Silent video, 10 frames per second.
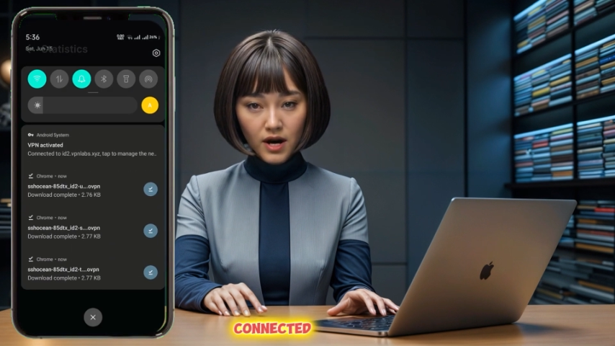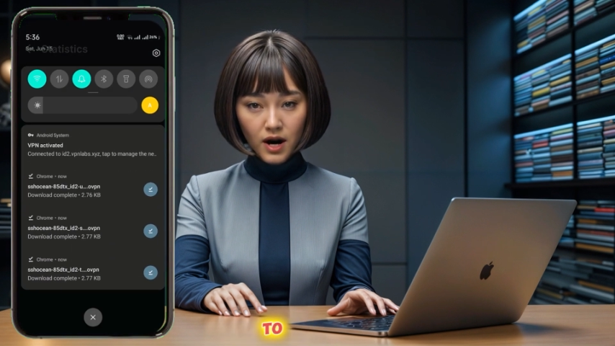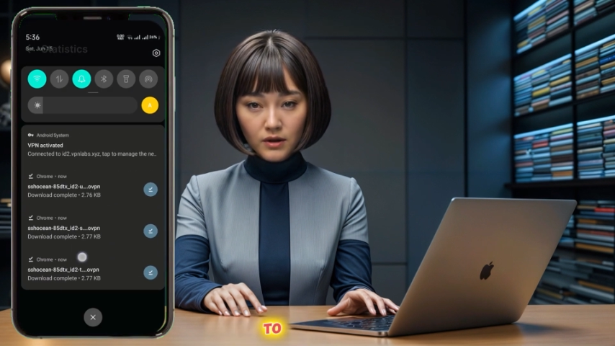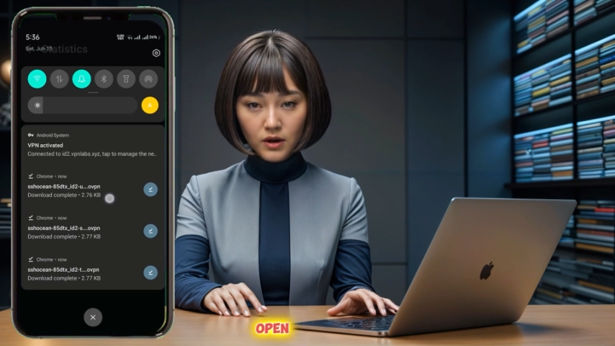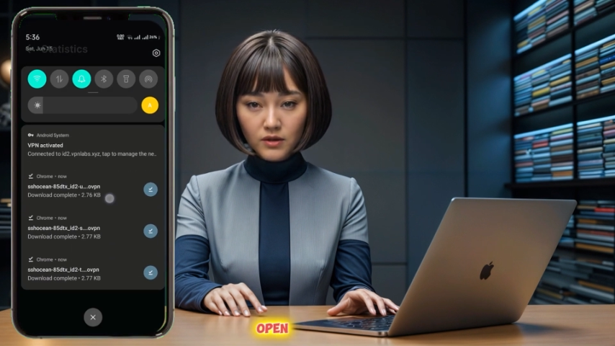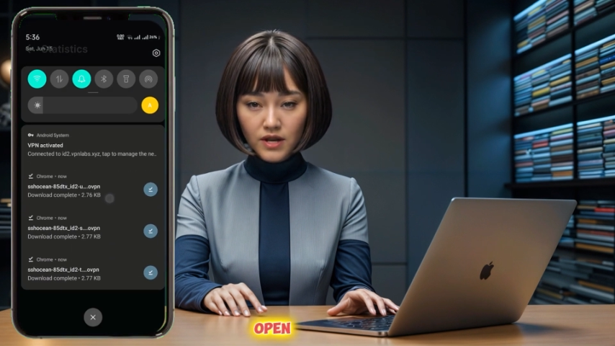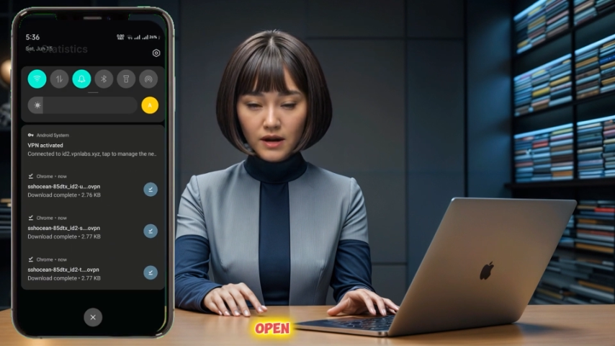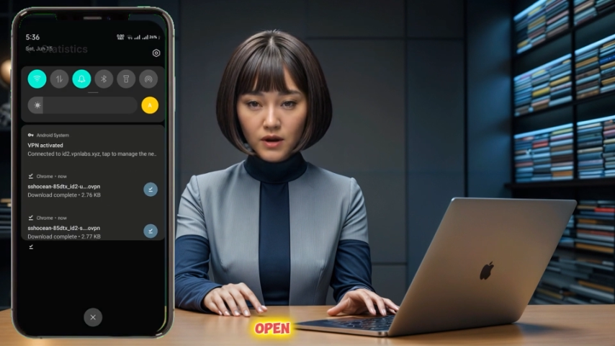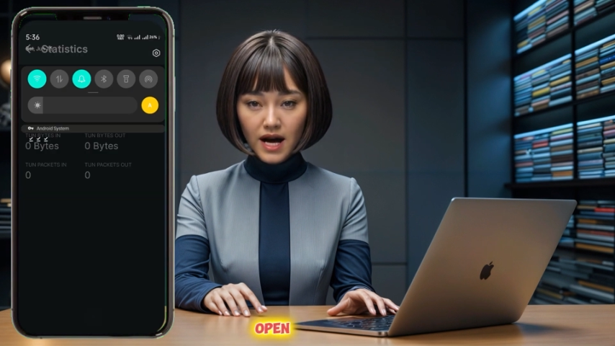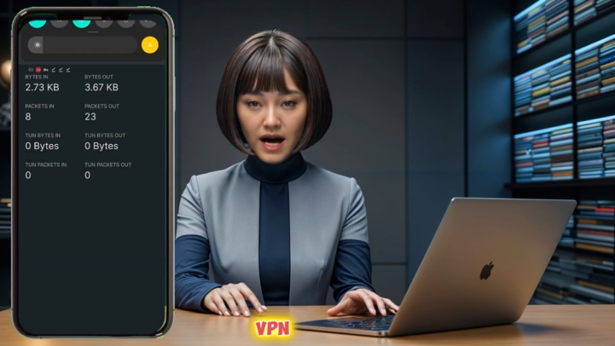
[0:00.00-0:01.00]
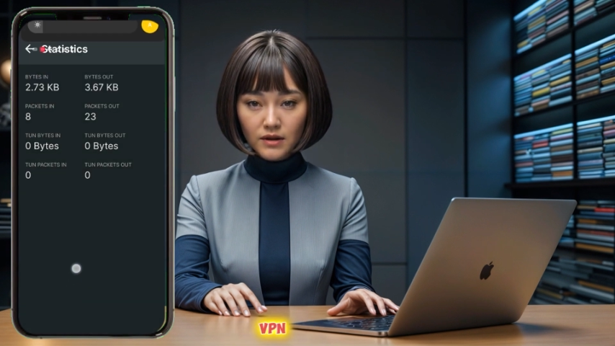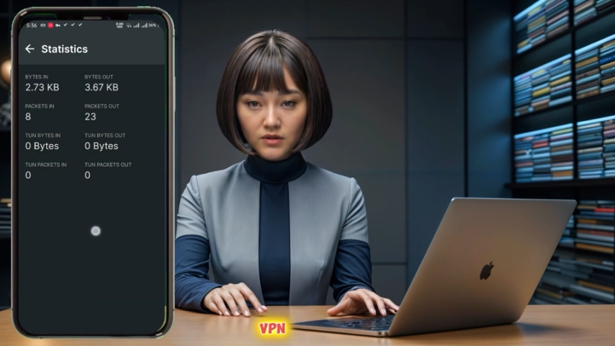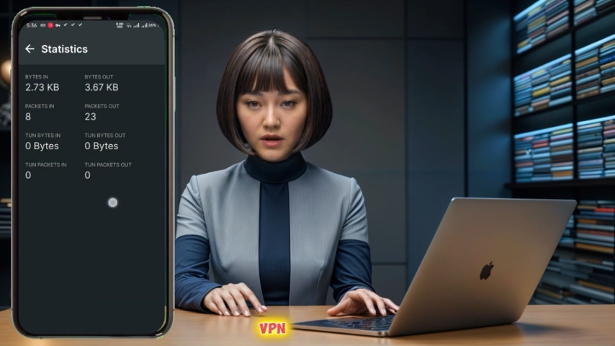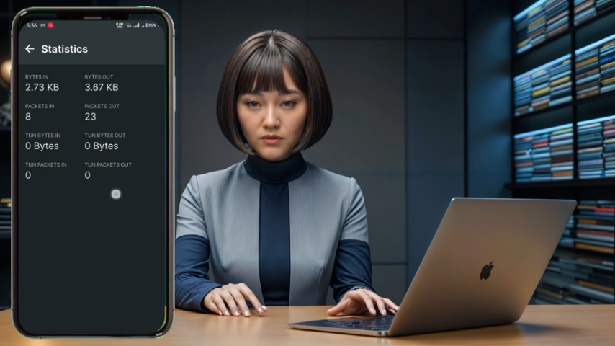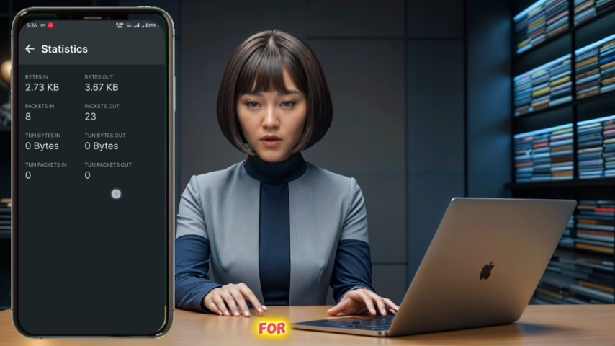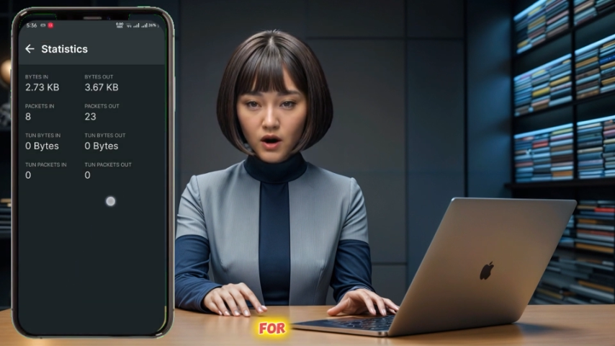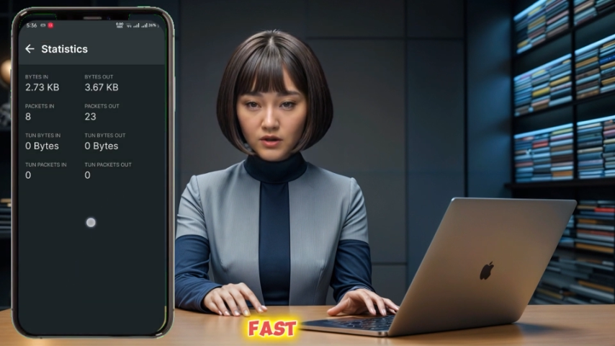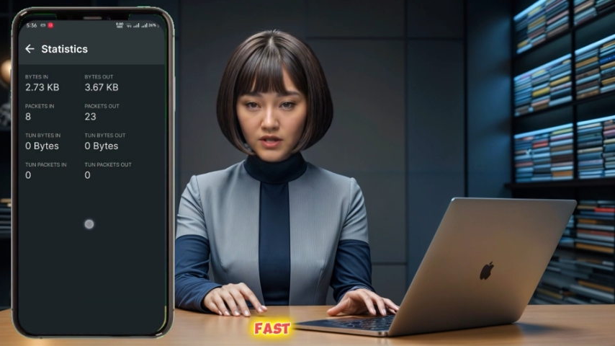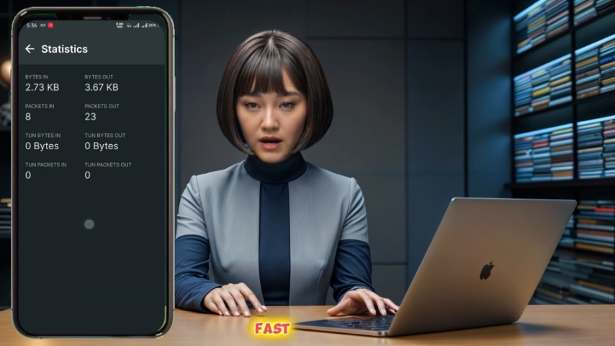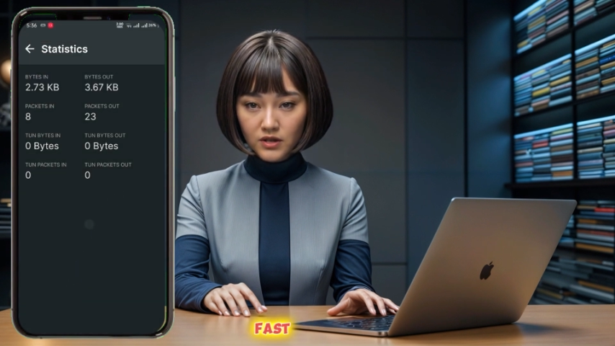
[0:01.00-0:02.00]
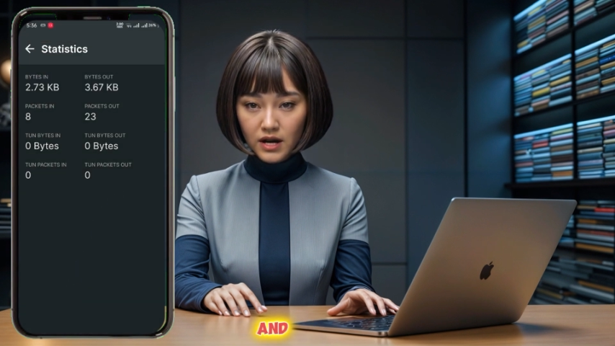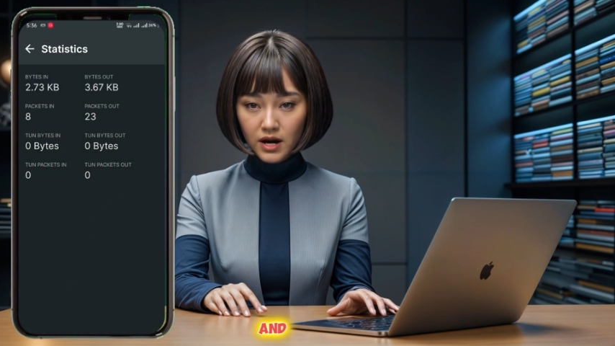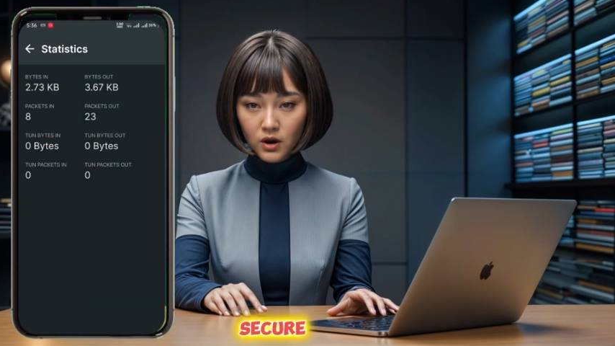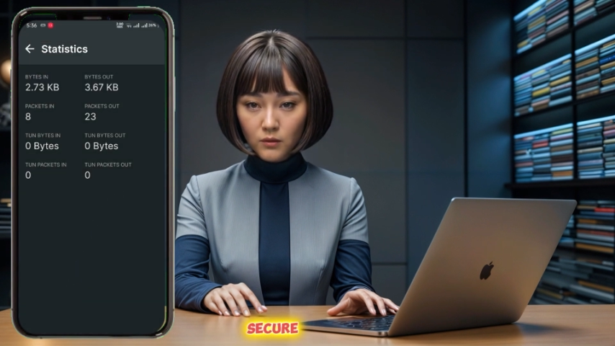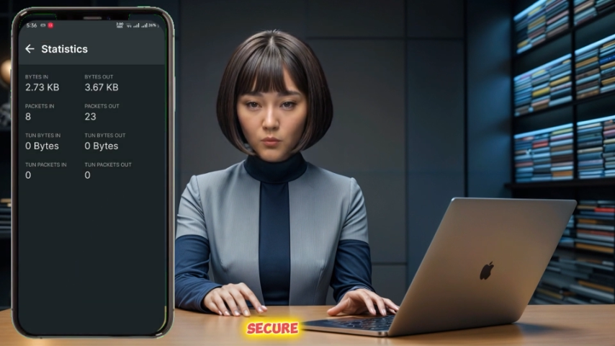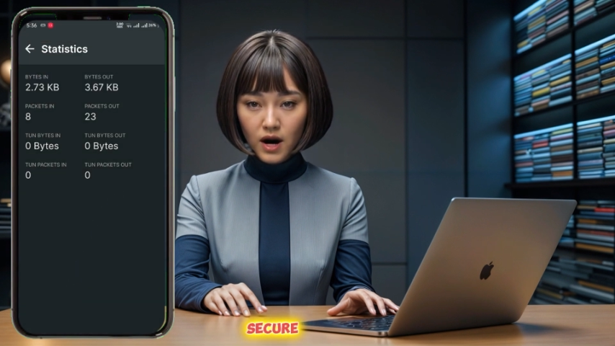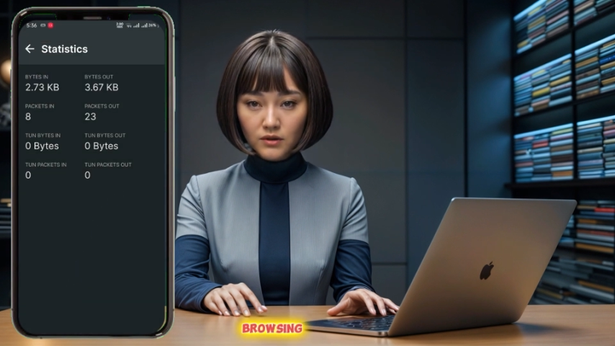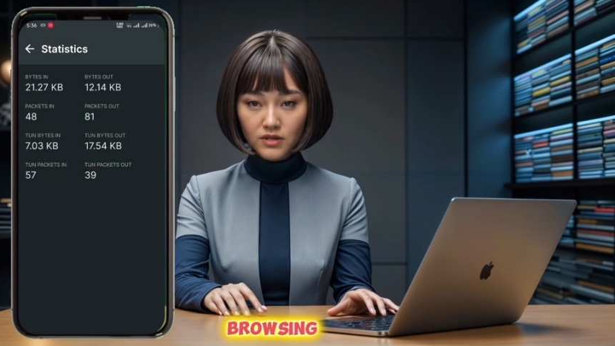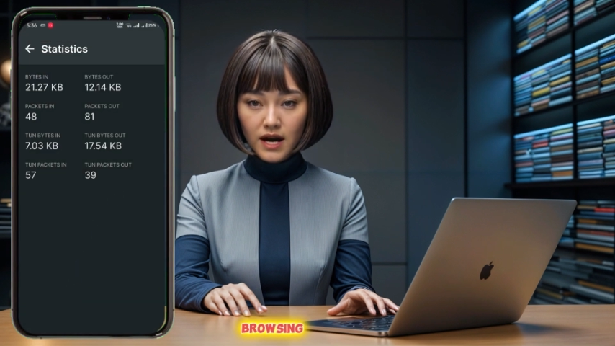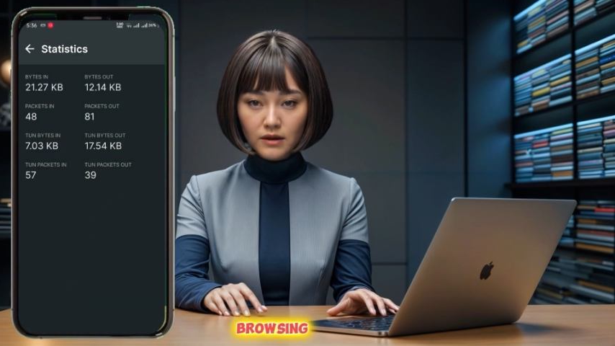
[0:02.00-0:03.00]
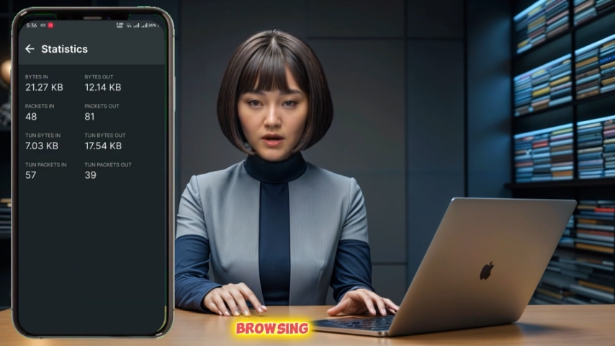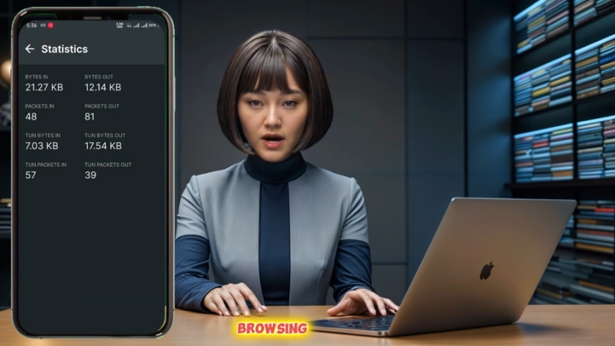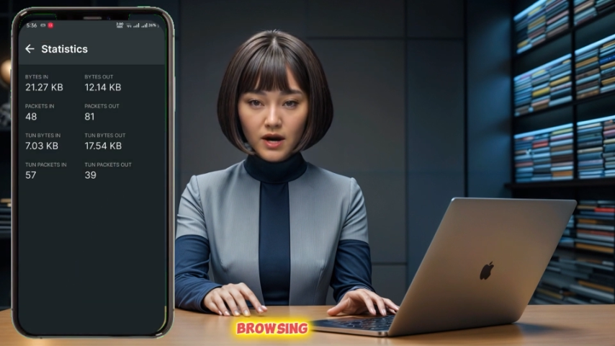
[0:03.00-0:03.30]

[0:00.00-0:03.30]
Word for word: to OpenVPN for fast and secure browsing.